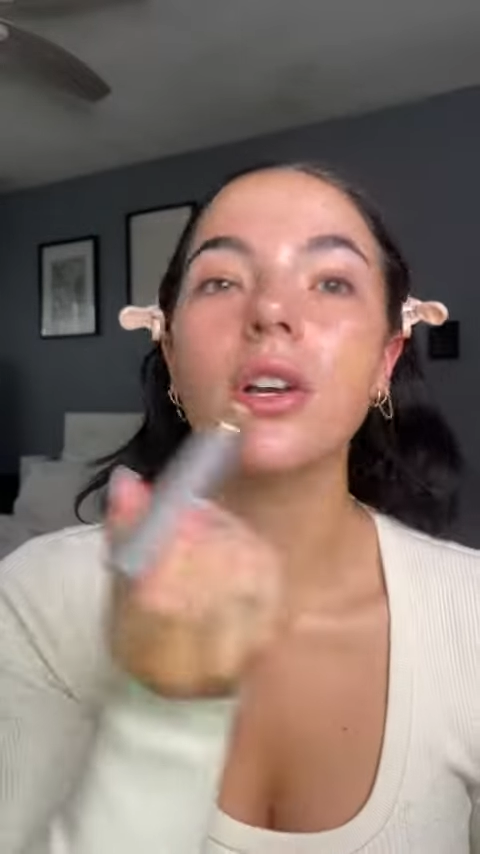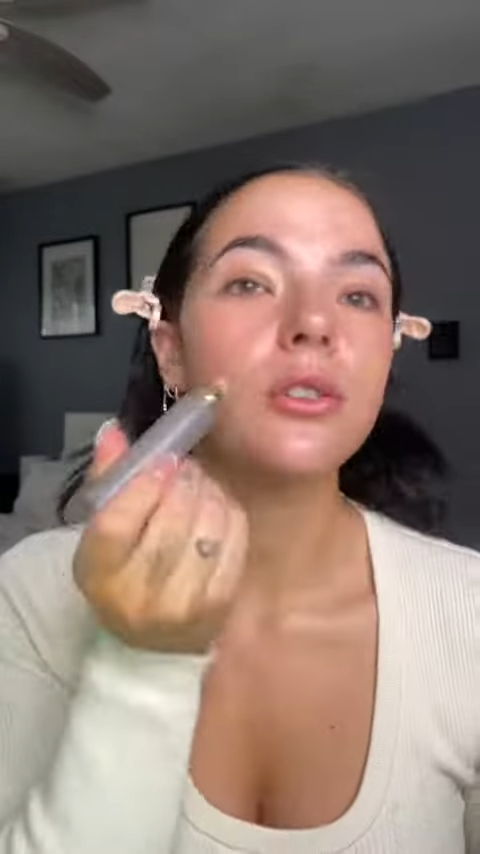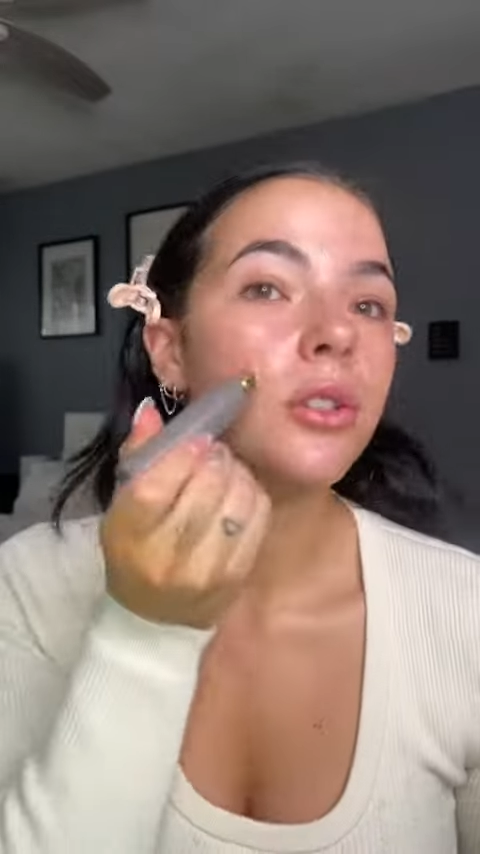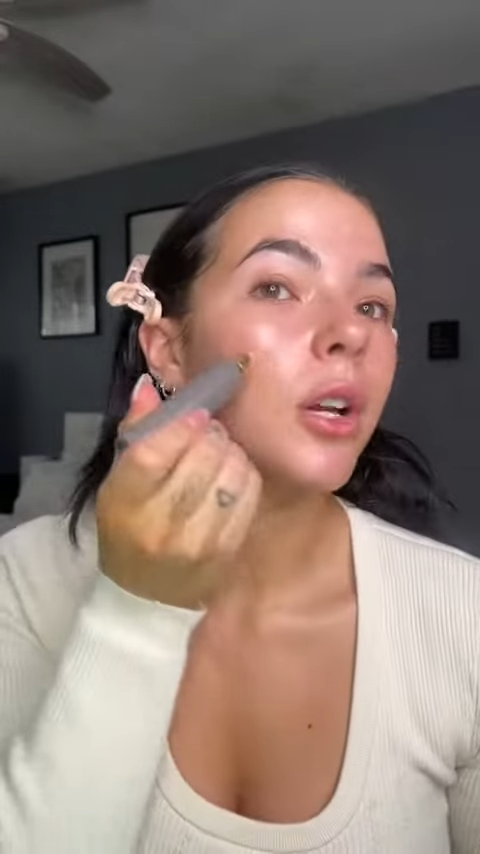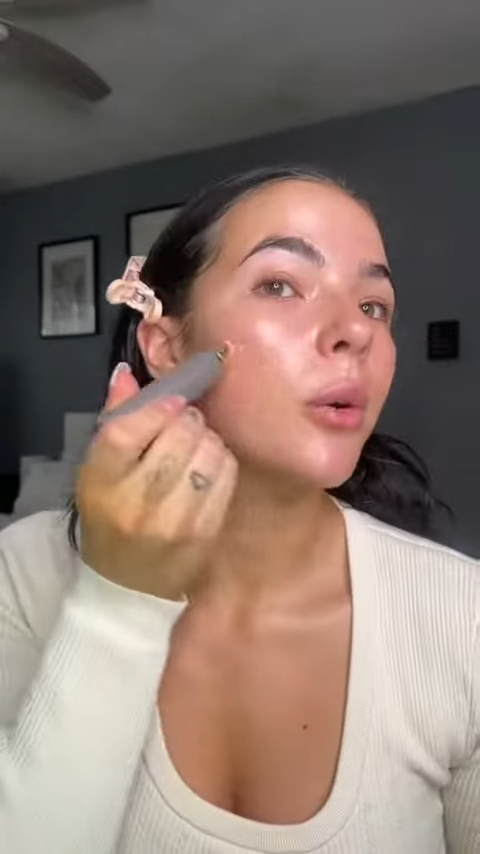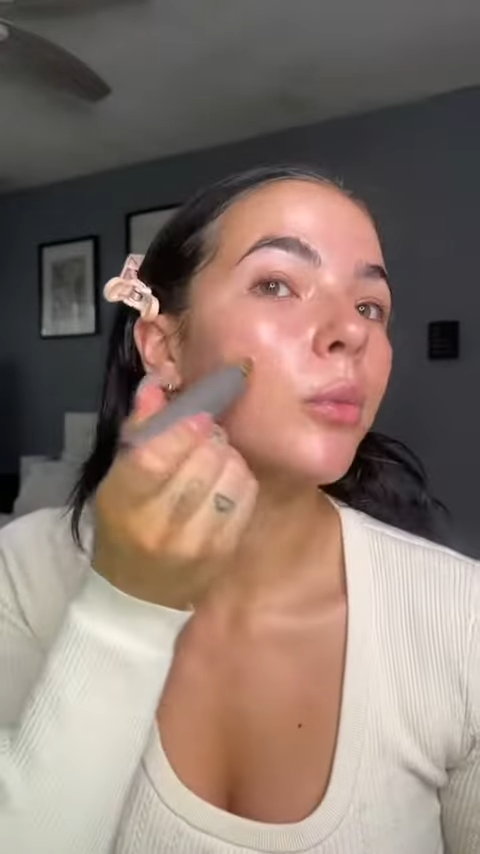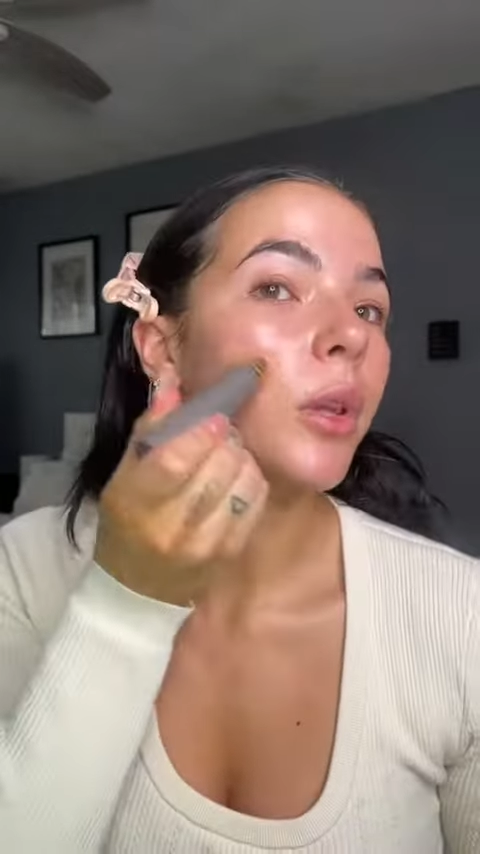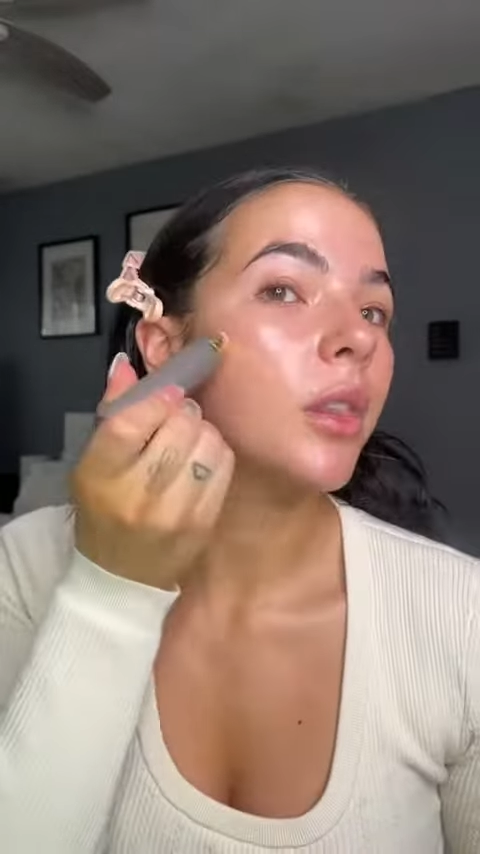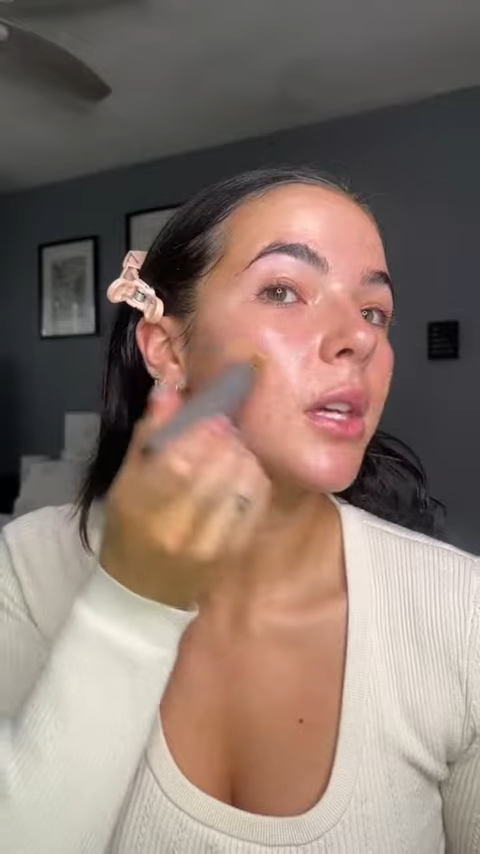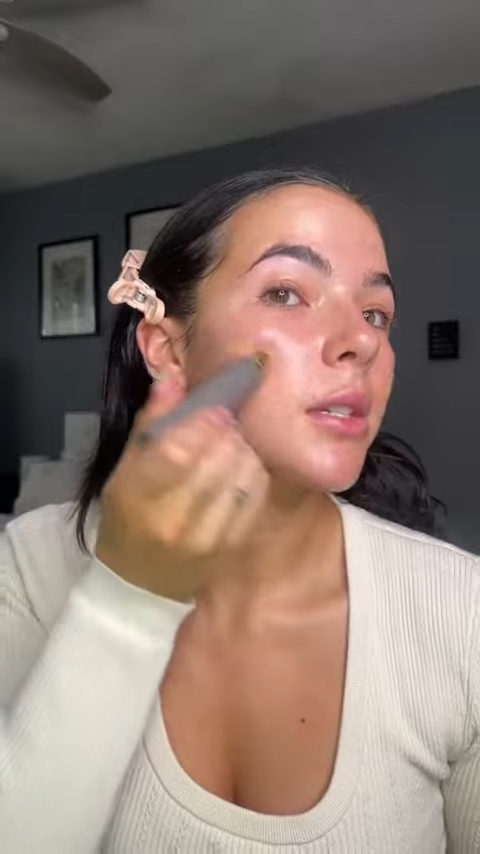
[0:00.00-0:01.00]
I'll just go in
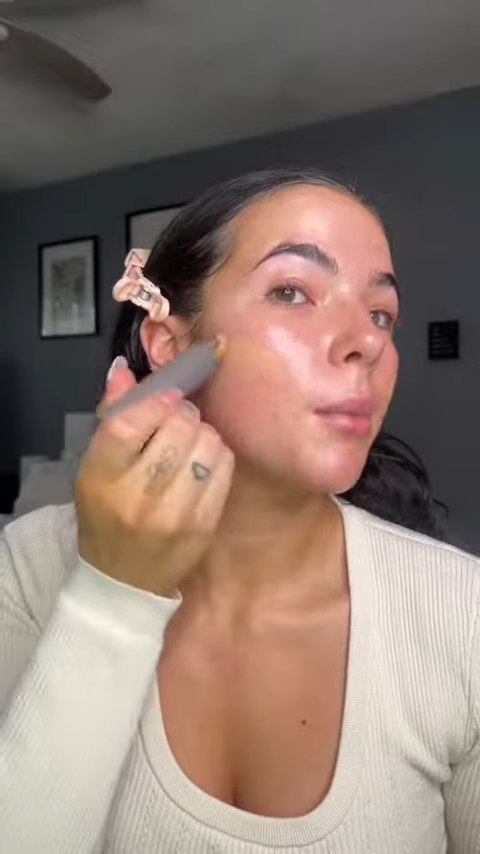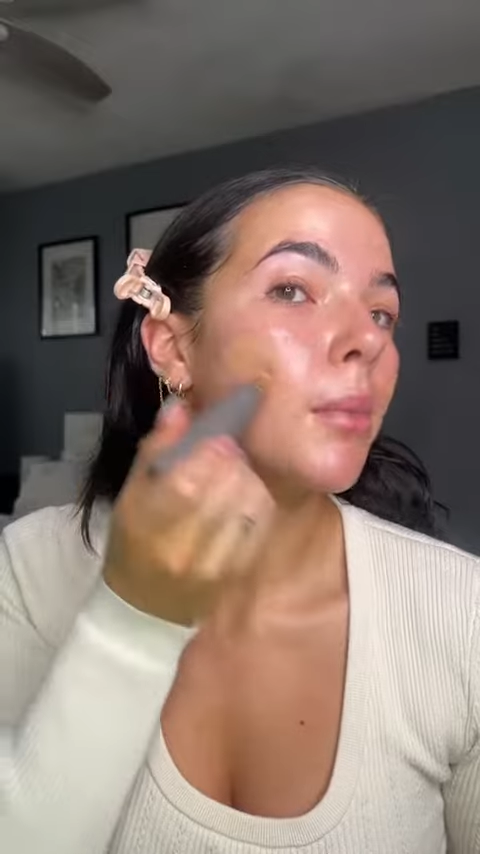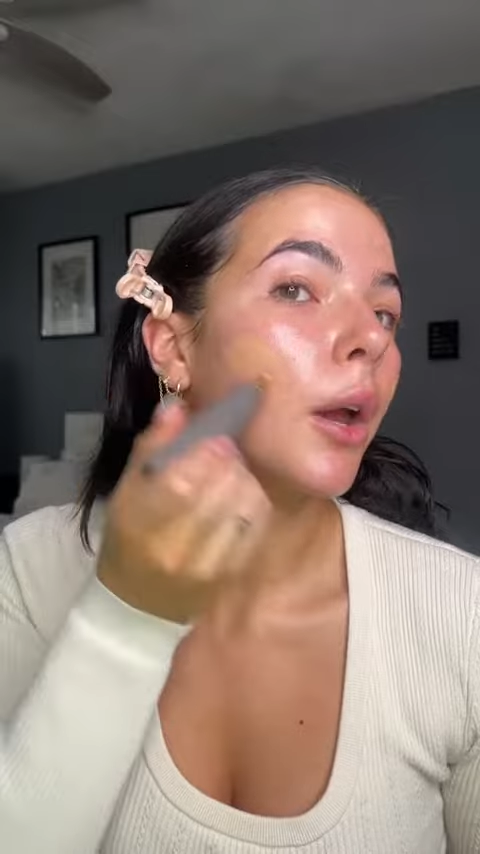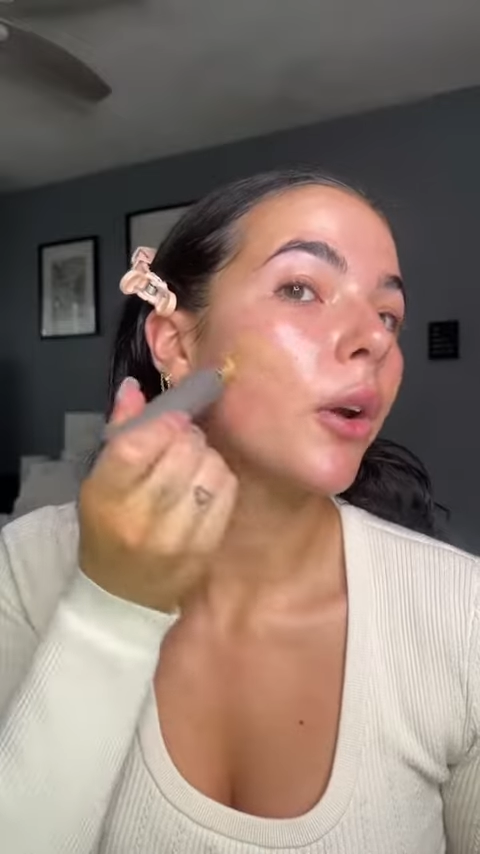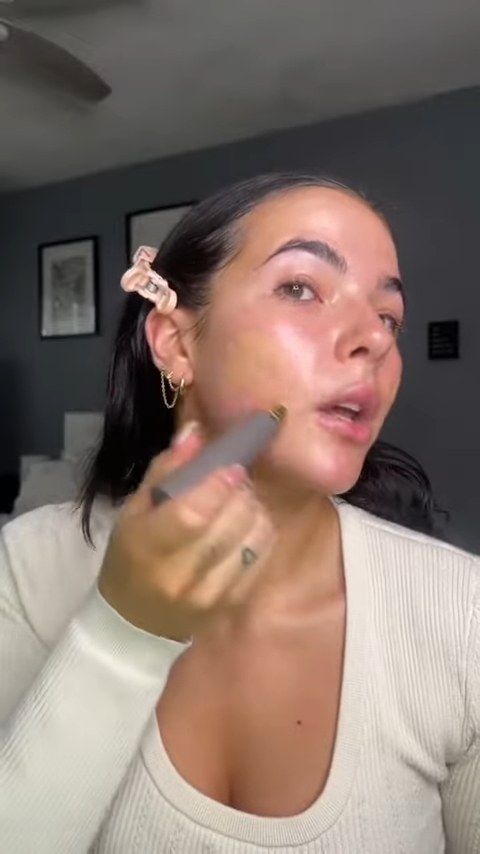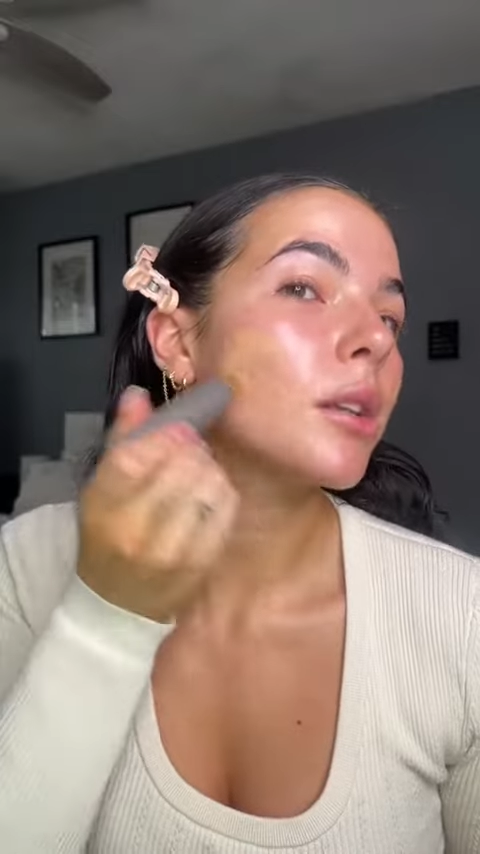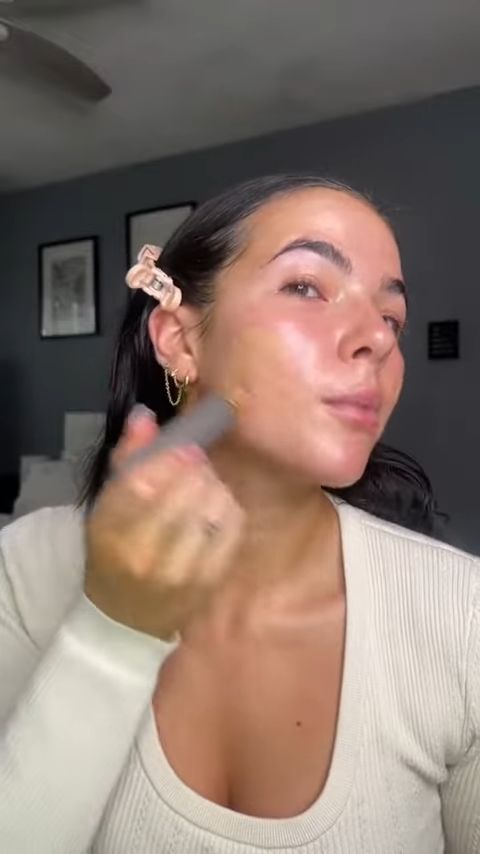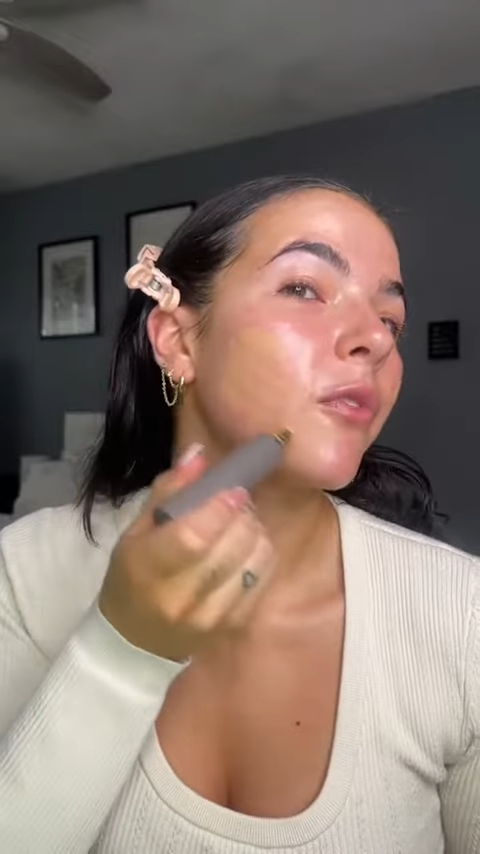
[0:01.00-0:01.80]
with this Merit